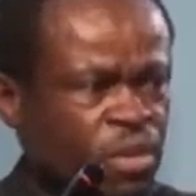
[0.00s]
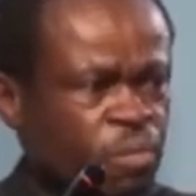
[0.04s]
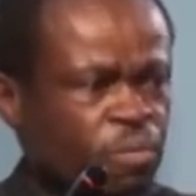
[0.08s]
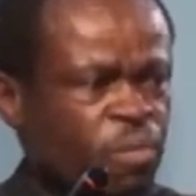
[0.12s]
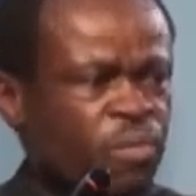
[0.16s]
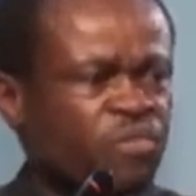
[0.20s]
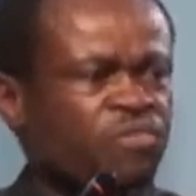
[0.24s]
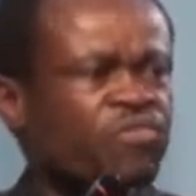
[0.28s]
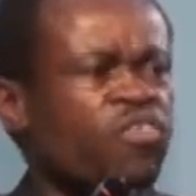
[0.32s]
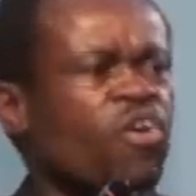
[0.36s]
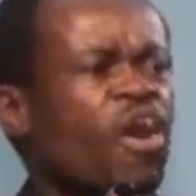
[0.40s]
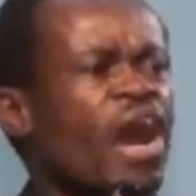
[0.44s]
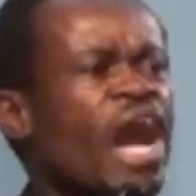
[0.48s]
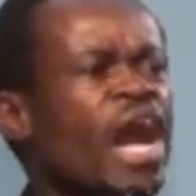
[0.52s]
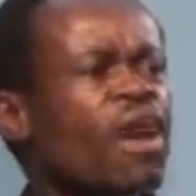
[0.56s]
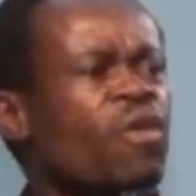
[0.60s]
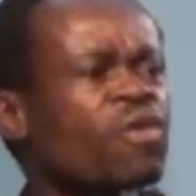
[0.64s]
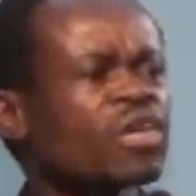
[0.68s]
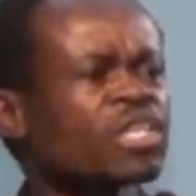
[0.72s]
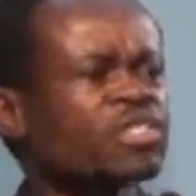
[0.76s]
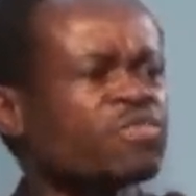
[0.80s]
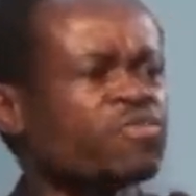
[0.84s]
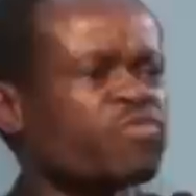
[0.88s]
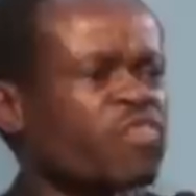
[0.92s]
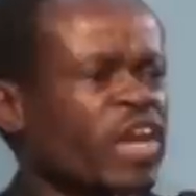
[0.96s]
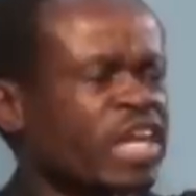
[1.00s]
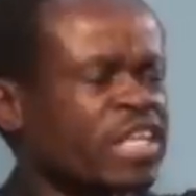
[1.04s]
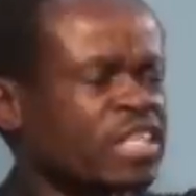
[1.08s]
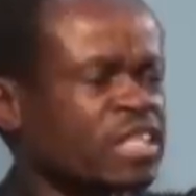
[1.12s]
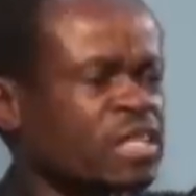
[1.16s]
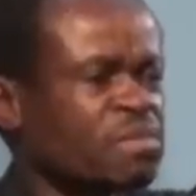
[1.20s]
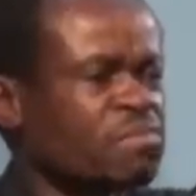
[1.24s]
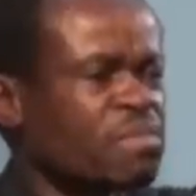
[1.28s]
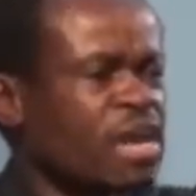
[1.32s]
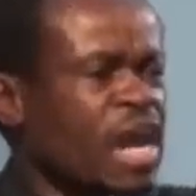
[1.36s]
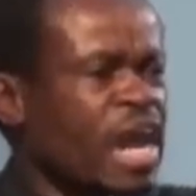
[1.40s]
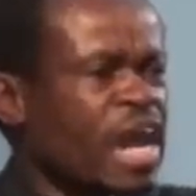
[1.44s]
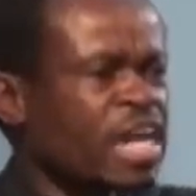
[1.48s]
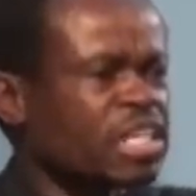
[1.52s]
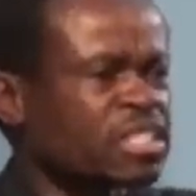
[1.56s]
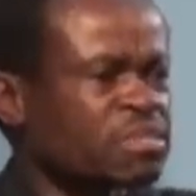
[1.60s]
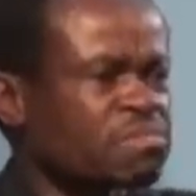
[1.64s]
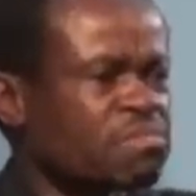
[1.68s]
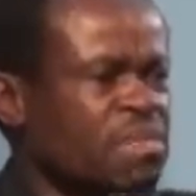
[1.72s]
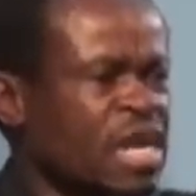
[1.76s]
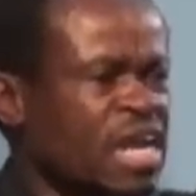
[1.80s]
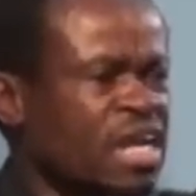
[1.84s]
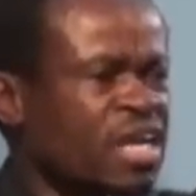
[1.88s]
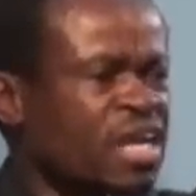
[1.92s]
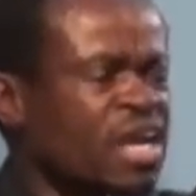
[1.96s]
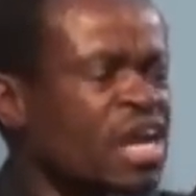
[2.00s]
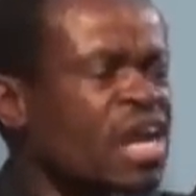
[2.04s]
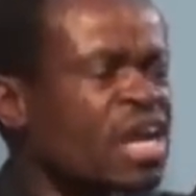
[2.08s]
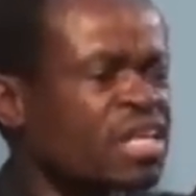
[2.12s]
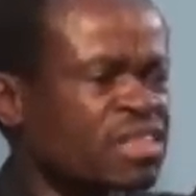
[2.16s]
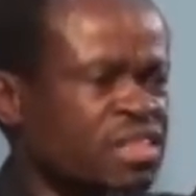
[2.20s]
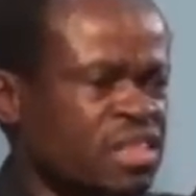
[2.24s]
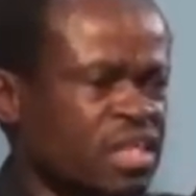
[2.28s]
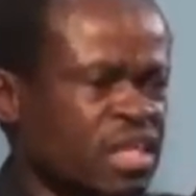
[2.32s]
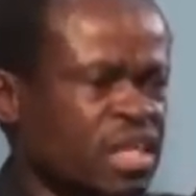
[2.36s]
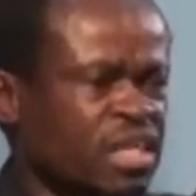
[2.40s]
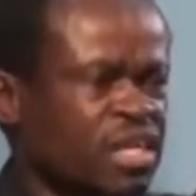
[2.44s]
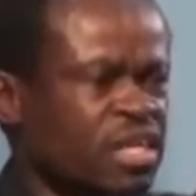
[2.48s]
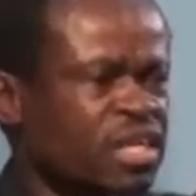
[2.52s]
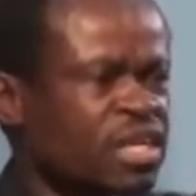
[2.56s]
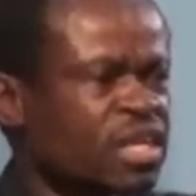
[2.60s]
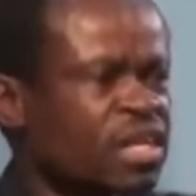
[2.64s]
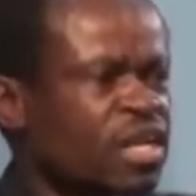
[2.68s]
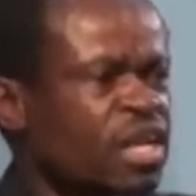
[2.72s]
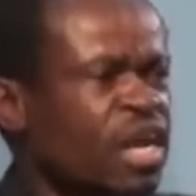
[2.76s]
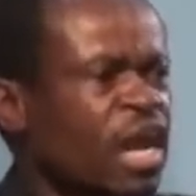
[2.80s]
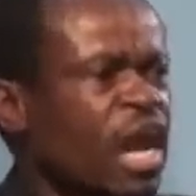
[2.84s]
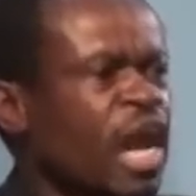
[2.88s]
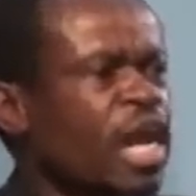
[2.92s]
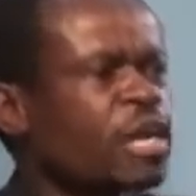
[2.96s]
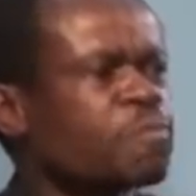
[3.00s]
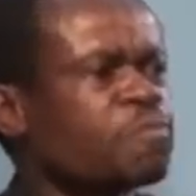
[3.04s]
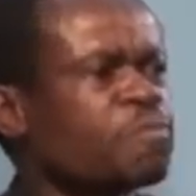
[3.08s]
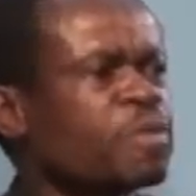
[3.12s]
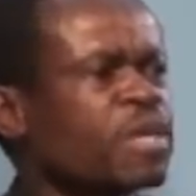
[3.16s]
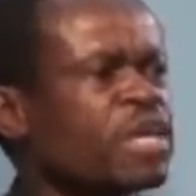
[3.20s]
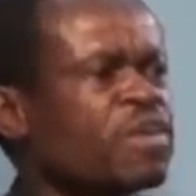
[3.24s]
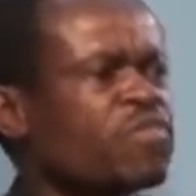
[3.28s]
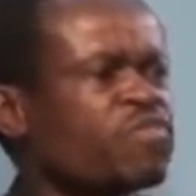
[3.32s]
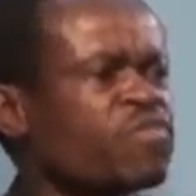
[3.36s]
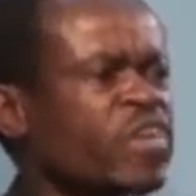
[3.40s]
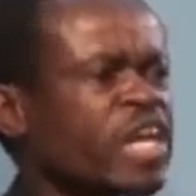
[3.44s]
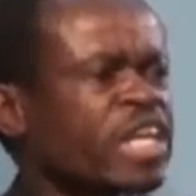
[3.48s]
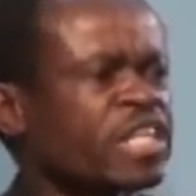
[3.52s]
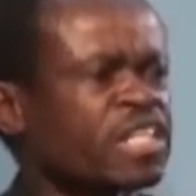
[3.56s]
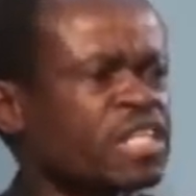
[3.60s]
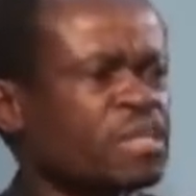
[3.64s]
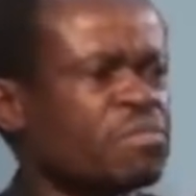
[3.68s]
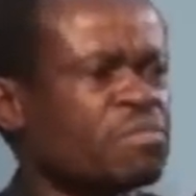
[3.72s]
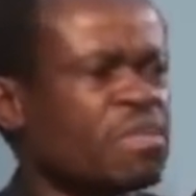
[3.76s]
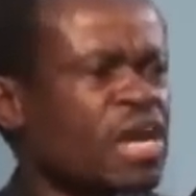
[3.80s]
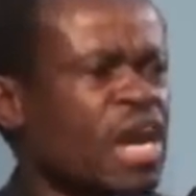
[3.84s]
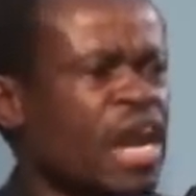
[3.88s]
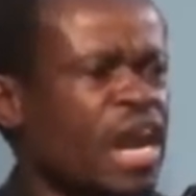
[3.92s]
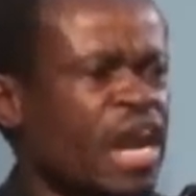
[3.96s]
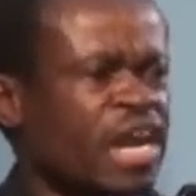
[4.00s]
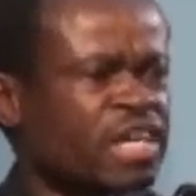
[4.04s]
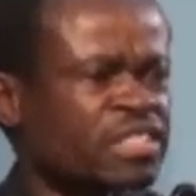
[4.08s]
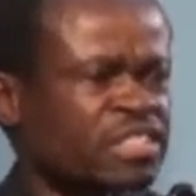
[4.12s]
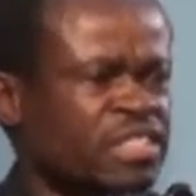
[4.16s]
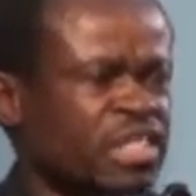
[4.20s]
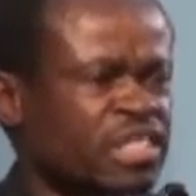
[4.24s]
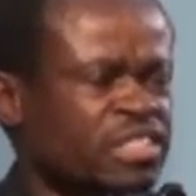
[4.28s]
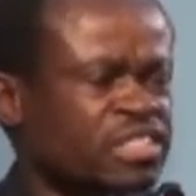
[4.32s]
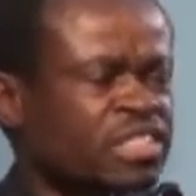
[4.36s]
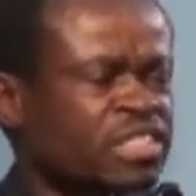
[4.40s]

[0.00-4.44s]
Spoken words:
Before I was victimized, McCarthy had been victimized in